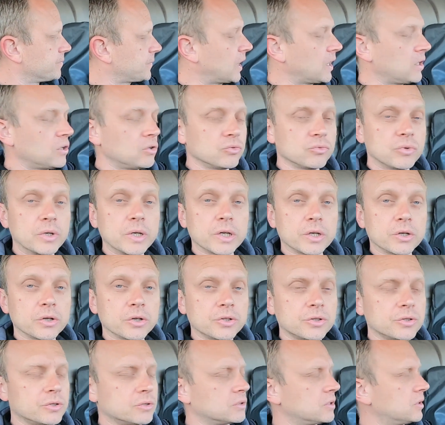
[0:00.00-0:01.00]
look really
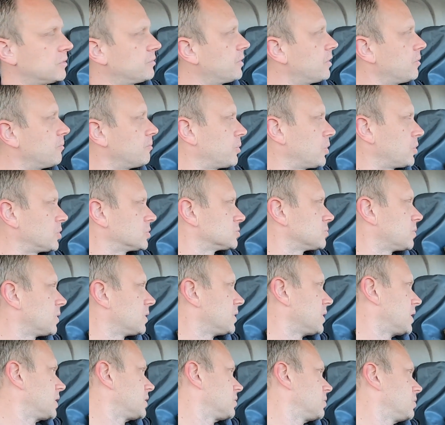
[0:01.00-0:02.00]
good. I've unboxed
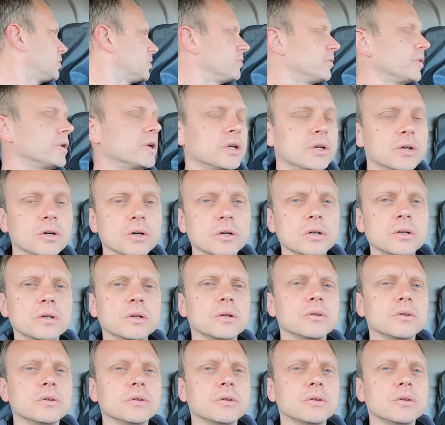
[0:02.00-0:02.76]
one, they do look really good.